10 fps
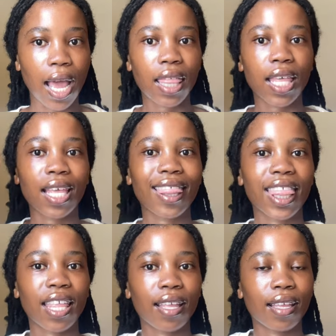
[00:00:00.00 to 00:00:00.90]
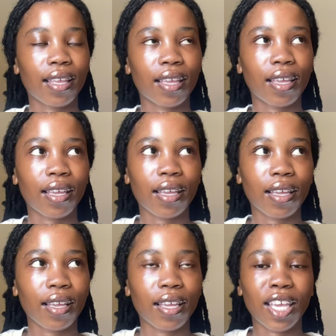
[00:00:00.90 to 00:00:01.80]
I think
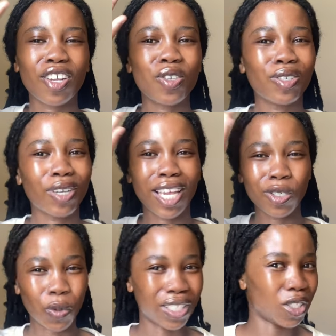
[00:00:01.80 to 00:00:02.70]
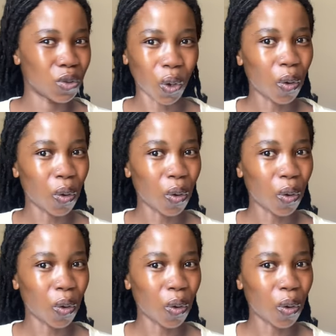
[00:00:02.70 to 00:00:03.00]
get 20,